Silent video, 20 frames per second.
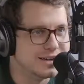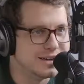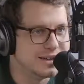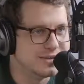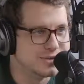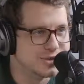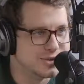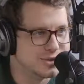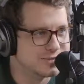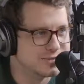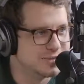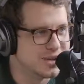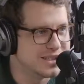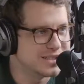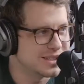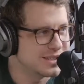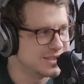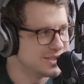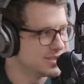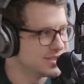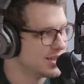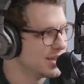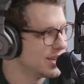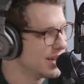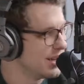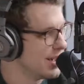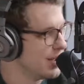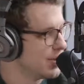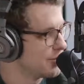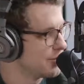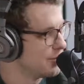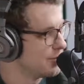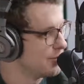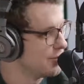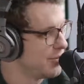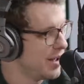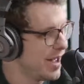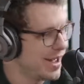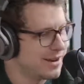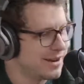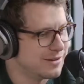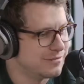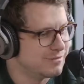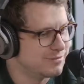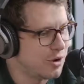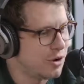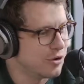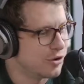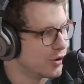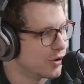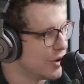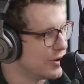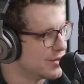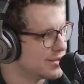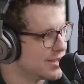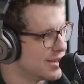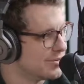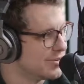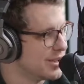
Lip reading: was basically just like a hand of poker cards that we like.